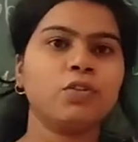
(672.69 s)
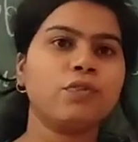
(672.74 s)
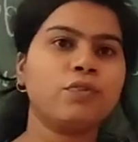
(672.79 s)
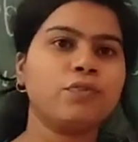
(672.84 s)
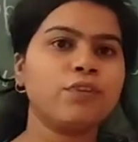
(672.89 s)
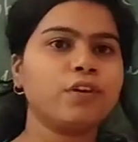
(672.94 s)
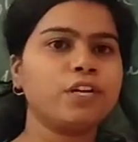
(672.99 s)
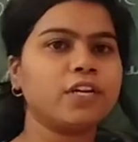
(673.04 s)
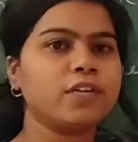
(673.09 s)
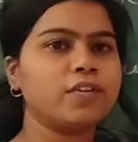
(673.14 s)
two
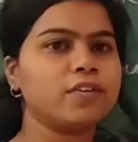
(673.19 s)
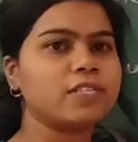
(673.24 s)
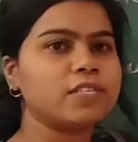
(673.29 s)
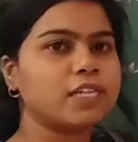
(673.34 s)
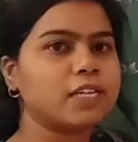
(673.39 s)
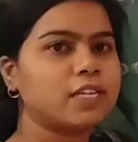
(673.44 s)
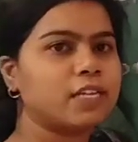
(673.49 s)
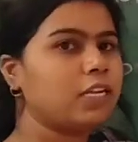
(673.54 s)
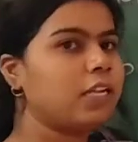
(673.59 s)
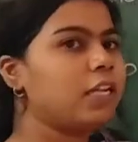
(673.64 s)
for
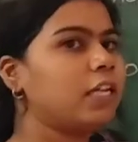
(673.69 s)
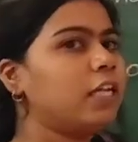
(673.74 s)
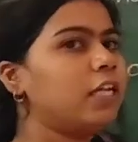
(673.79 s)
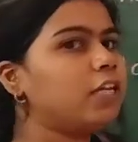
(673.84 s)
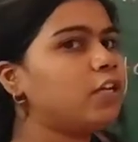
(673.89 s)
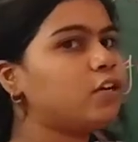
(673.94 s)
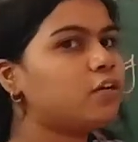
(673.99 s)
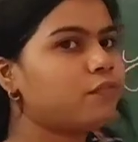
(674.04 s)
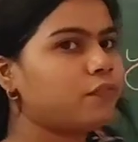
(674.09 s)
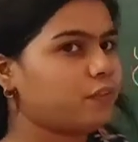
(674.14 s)
division in
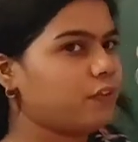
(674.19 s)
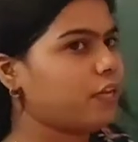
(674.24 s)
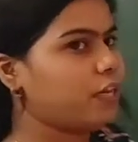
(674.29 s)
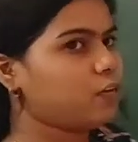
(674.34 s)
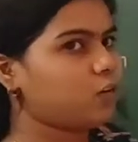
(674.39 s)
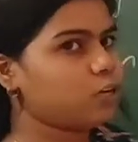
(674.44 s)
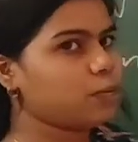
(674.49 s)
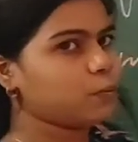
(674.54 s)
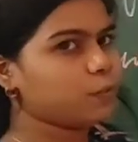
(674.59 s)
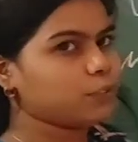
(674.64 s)
your fair
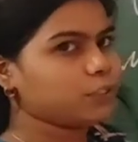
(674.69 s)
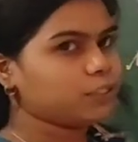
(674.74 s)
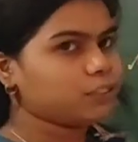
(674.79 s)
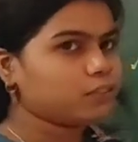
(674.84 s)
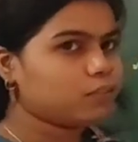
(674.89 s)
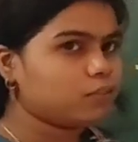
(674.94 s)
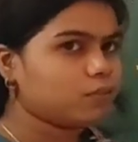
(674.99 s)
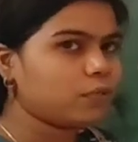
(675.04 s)
notebook.